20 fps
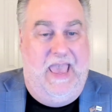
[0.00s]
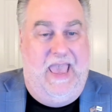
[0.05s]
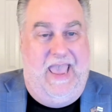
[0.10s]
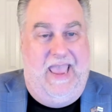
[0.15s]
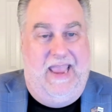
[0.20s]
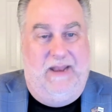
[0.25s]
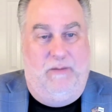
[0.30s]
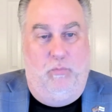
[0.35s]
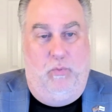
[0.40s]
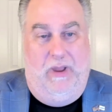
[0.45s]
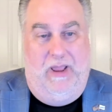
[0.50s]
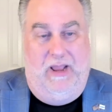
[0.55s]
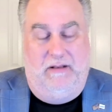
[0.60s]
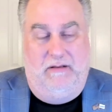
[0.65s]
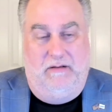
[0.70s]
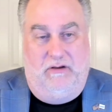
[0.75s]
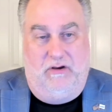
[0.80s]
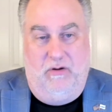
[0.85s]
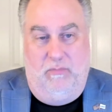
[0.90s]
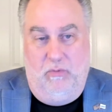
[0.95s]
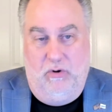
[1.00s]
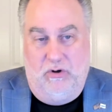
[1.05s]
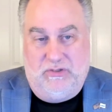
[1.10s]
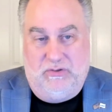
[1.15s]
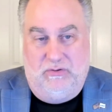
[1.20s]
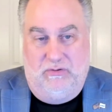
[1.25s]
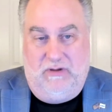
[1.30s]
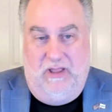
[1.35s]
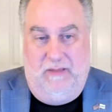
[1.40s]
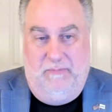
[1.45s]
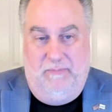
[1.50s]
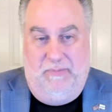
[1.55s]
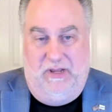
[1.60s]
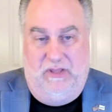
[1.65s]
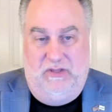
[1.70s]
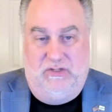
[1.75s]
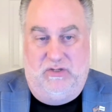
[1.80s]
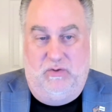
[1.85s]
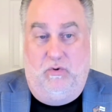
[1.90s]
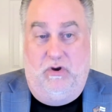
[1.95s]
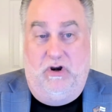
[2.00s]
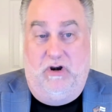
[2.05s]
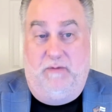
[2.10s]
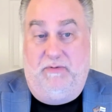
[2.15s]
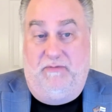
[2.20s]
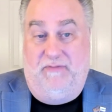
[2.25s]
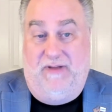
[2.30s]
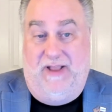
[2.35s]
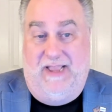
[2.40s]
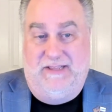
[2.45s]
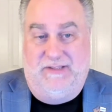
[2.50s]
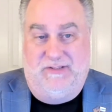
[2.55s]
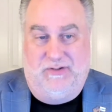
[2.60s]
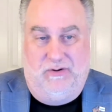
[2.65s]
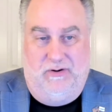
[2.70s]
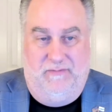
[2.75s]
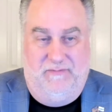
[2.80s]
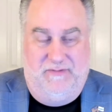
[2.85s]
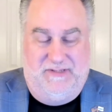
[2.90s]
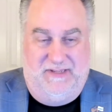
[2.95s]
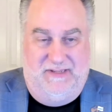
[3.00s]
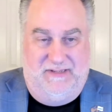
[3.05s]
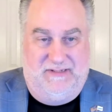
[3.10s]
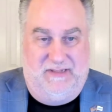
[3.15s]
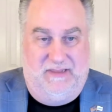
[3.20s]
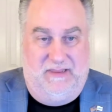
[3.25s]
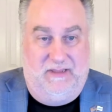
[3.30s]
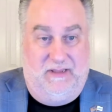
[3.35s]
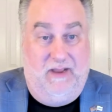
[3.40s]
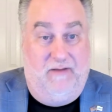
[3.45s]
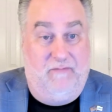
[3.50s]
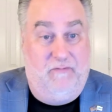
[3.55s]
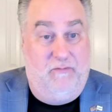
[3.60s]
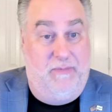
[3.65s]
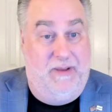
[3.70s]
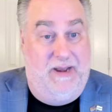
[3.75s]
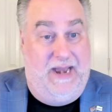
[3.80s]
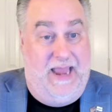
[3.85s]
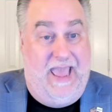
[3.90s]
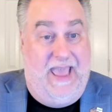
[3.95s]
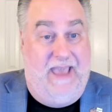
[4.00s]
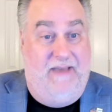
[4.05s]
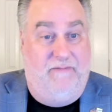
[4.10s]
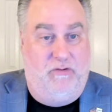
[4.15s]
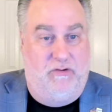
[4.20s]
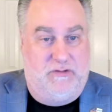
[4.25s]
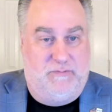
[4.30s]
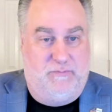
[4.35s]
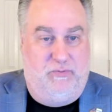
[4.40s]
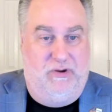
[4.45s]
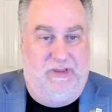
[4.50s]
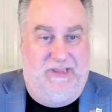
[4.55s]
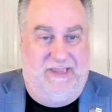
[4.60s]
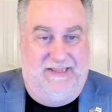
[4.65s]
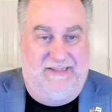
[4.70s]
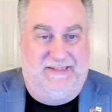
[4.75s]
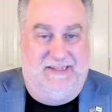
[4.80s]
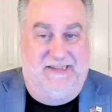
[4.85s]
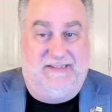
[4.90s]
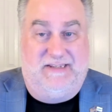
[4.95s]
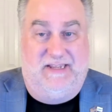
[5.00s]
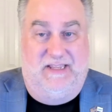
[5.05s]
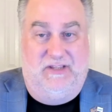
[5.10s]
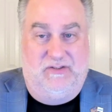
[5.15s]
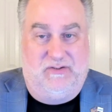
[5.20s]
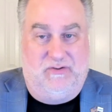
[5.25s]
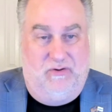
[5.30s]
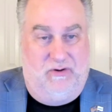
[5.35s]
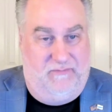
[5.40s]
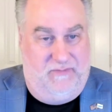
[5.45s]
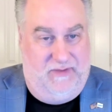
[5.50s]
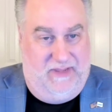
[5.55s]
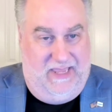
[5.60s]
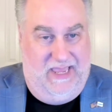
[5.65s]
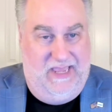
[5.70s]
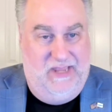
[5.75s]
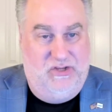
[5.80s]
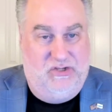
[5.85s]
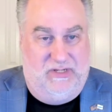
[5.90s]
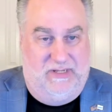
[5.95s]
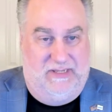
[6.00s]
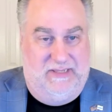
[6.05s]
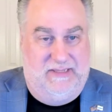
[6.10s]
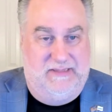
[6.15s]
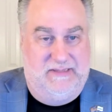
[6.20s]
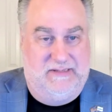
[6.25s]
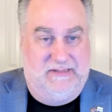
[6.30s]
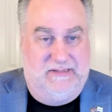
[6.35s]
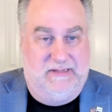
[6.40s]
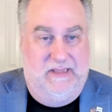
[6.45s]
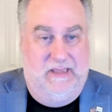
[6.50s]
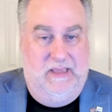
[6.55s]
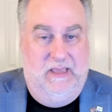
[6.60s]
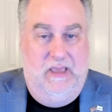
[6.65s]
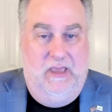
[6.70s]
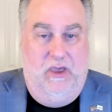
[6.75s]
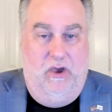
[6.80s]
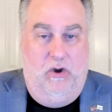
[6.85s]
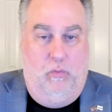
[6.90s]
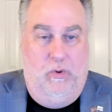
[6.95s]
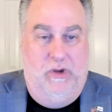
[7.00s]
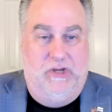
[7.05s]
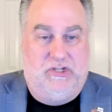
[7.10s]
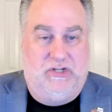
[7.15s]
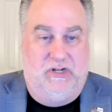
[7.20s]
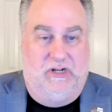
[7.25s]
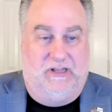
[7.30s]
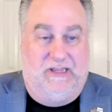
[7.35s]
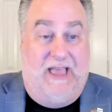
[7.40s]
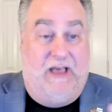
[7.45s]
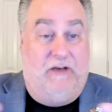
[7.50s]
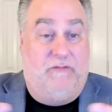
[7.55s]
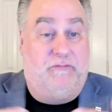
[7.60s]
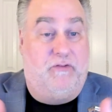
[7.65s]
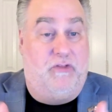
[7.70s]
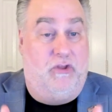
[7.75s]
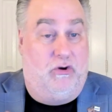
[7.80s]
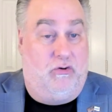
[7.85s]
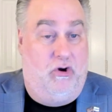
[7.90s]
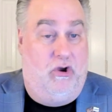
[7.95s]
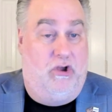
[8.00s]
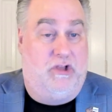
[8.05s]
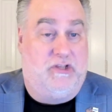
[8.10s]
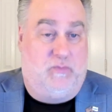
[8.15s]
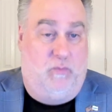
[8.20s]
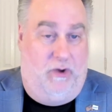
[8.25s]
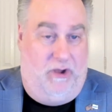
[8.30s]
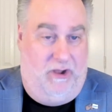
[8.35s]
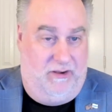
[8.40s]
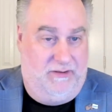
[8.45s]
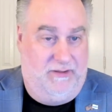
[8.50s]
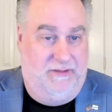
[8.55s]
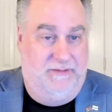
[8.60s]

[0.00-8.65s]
And when commercial companies who want to provide services to the government have those pre-existing certifications, we should allow for the crosswalk.